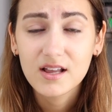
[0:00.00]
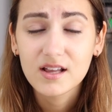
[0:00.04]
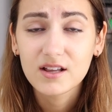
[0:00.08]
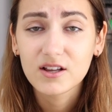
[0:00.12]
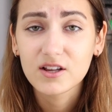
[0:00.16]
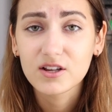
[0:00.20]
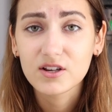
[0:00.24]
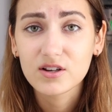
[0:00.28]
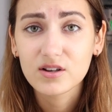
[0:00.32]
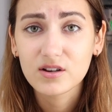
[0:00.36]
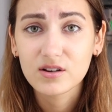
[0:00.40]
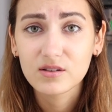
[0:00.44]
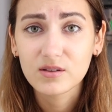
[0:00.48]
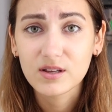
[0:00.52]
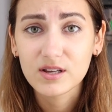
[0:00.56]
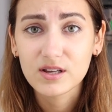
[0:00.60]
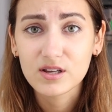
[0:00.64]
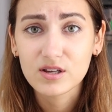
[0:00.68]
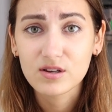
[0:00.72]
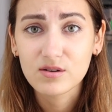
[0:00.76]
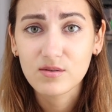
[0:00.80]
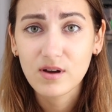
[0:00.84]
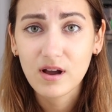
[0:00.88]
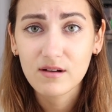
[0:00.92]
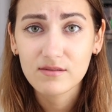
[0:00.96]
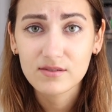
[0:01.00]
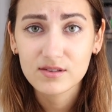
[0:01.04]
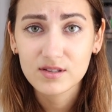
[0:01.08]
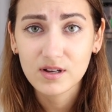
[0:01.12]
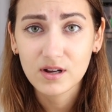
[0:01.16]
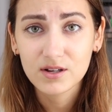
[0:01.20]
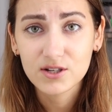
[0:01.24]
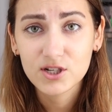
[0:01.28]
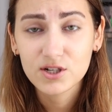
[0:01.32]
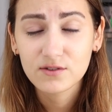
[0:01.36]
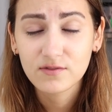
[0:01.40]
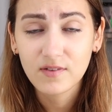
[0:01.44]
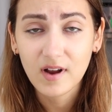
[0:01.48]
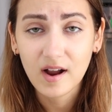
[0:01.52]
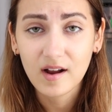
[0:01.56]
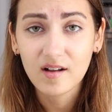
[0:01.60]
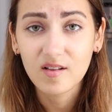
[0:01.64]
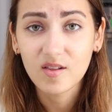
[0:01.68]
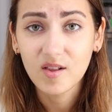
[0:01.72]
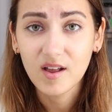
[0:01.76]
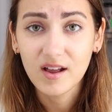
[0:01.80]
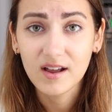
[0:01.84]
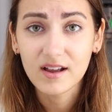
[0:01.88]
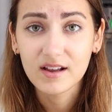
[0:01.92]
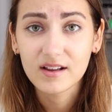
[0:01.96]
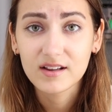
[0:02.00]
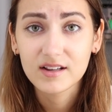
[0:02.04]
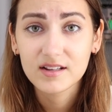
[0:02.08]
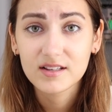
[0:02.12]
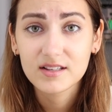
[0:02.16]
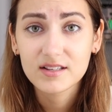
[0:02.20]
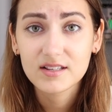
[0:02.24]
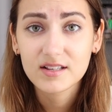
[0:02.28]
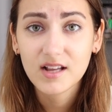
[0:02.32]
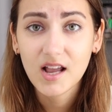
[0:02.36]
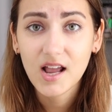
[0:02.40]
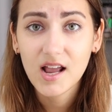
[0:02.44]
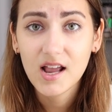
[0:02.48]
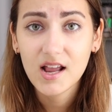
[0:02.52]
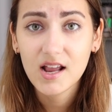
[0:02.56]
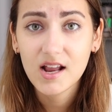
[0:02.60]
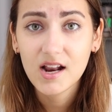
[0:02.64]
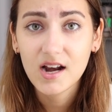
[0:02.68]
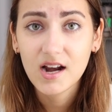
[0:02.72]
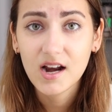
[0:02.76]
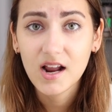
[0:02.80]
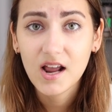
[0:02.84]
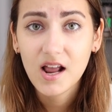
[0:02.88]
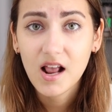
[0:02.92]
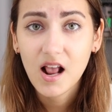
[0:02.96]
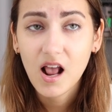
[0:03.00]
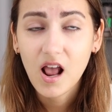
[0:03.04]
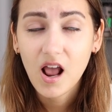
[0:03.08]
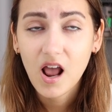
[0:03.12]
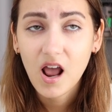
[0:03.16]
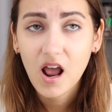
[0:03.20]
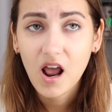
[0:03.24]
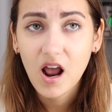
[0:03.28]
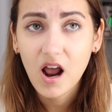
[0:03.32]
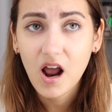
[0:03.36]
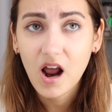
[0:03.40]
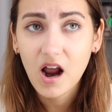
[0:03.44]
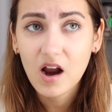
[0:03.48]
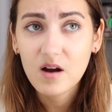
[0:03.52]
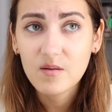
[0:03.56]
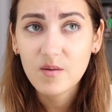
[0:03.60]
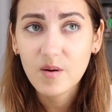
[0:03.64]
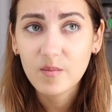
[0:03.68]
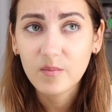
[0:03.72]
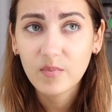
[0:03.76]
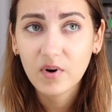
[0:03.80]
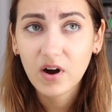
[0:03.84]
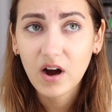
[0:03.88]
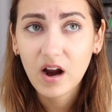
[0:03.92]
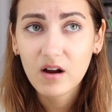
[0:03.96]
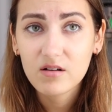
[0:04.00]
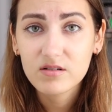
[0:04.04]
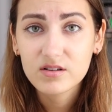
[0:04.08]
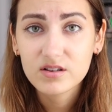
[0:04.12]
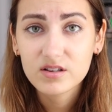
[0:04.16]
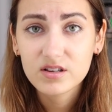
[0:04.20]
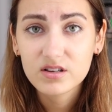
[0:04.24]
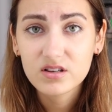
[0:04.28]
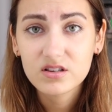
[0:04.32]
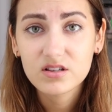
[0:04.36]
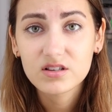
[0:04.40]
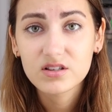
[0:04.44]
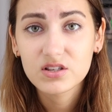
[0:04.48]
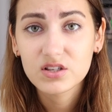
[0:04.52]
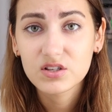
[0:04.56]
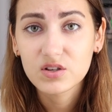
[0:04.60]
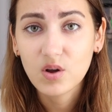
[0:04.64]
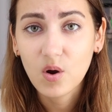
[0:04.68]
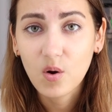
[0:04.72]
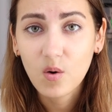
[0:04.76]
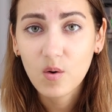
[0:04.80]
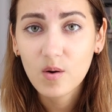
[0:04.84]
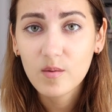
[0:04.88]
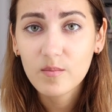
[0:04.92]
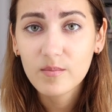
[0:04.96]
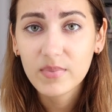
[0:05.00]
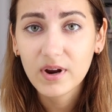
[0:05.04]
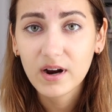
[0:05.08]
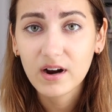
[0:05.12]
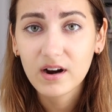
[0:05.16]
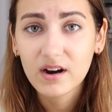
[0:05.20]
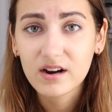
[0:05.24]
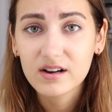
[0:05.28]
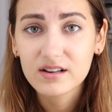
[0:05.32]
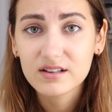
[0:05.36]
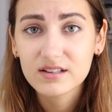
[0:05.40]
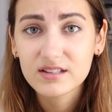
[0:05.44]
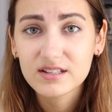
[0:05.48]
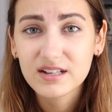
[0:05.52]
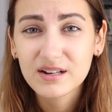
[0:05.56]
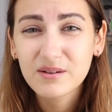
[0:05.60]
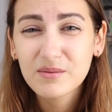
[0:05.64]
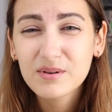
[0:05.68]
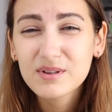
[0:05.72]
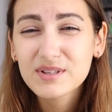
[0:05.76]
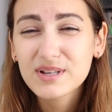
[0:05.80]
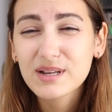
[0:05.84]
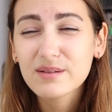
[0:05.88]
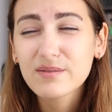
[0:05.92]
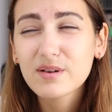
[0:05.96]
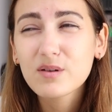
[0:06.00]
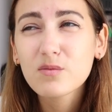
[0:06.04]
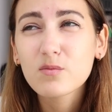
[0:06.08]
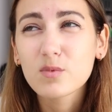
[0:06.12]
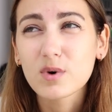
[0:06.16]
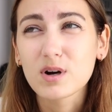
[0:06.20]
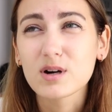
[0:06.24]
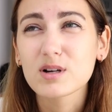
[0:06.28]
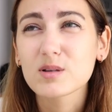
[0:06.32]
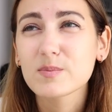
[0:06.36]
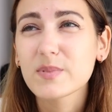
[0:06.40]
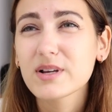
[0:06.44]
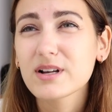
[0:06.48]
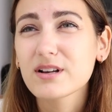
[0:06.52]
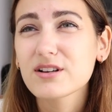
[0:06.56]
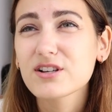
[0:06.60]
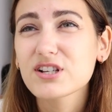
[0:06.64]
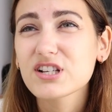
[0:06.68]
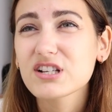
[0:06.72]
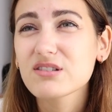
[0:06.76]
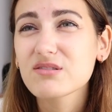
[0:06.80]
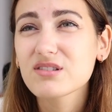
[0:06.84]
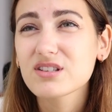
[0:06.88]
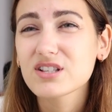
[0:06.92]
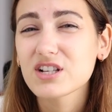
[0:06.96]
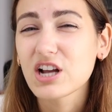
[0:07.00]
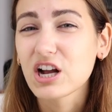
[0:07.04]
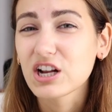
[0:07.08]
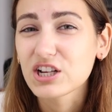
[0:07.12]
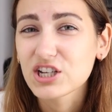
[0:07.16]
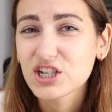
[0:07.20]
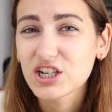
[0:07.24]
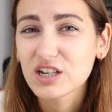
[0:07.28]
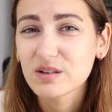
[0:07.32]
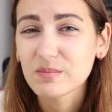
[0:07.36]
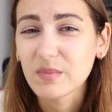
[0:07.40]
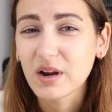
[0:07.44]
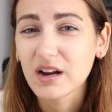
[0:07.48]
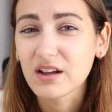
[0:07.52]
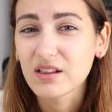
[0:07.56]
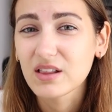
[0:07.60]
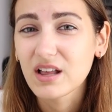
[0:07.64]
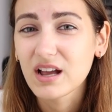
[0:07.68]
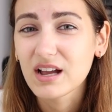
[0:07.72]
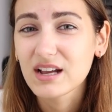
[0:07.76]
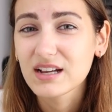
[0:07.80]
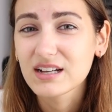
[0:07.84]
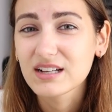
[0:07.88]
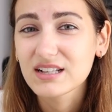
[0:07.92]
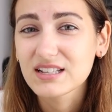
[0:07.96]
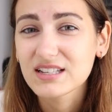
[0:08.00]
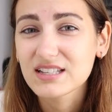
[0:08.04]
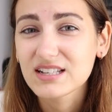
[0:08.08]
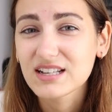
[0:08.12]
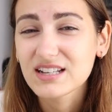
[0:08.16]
Like you have such fat legs. And I remember I was so embarrassed, and it was even worse because she was touching my legs.